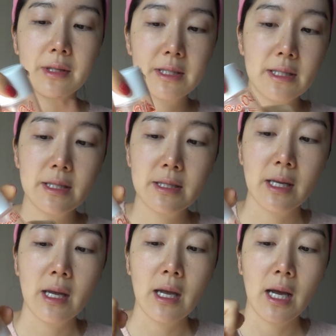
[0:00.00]
This is,
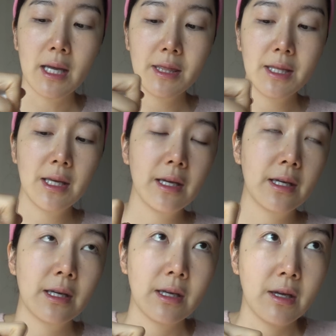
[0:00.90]
I
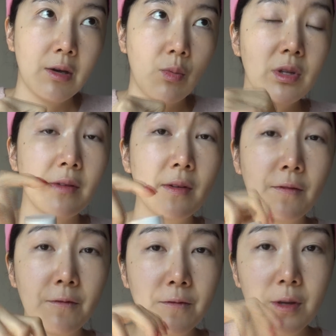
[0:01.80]
think, one of the
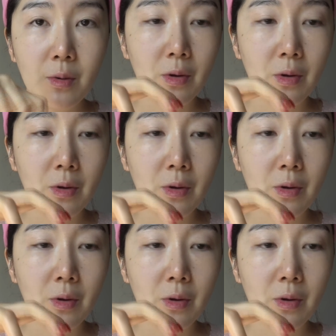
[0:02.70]
few